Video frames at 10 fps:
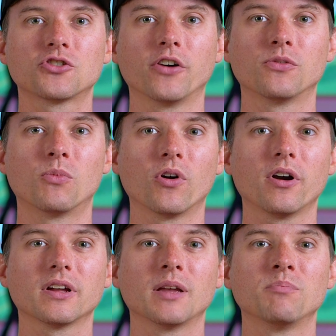charge
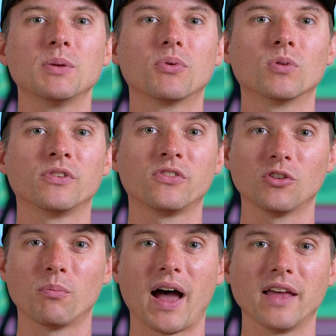more and people would
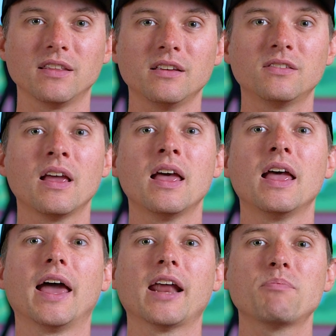still buy these.
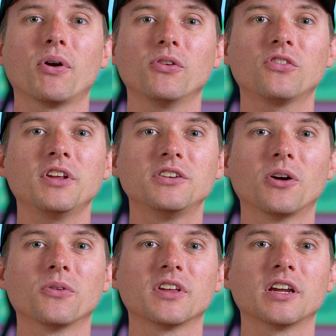And I personally
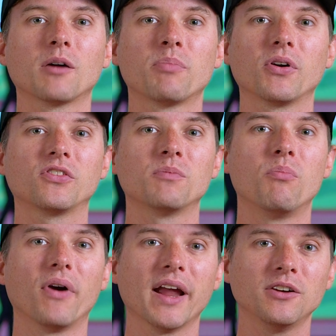don't think a person
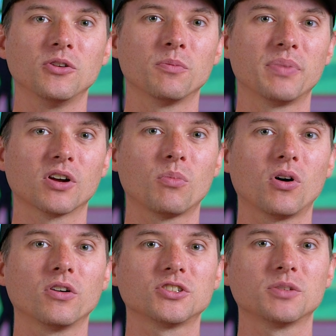brand new to
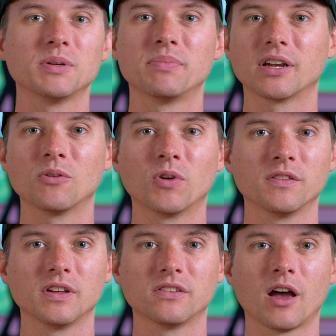pickleball should be picking one
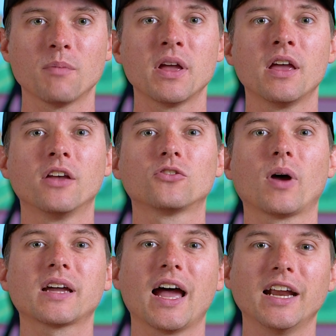of these up. So
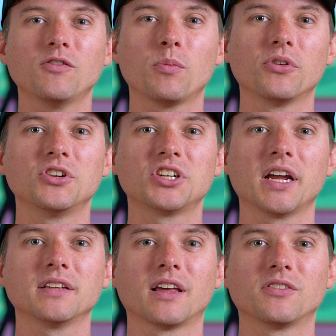I kind of
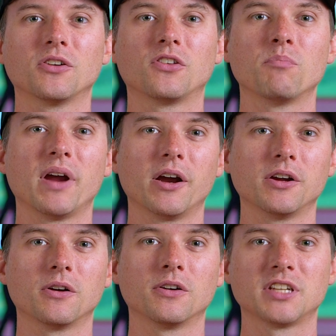appreciate that there's a
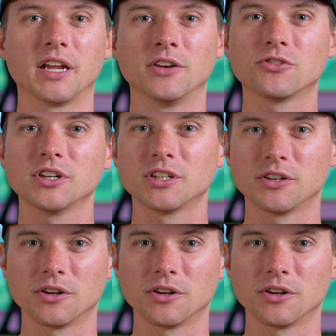barrier to entry to a